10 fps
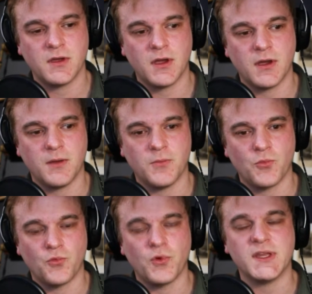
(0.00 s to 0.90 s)
um,
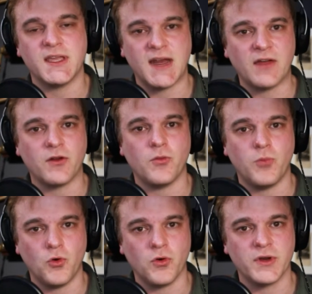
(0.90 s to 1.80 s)
really get out on the
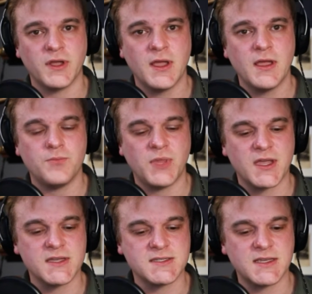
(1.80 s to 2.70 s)
board
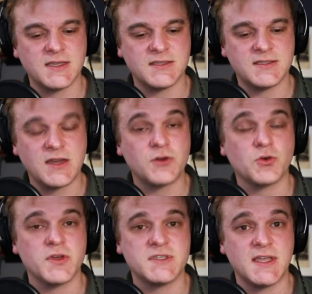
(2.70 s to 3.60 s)
because
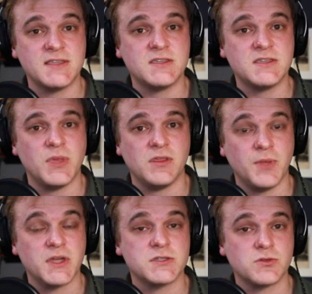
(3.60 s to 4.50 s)
territories tend to be the
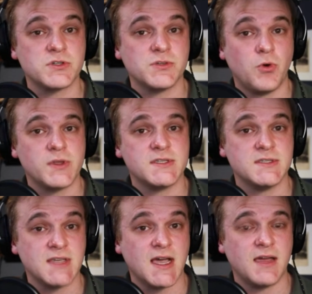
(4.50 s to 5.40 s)
biggest source of points
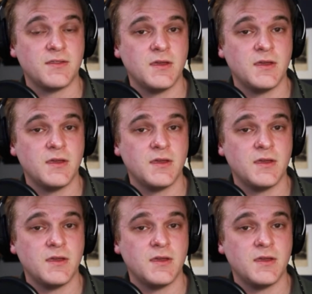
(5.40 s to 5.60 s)
inside.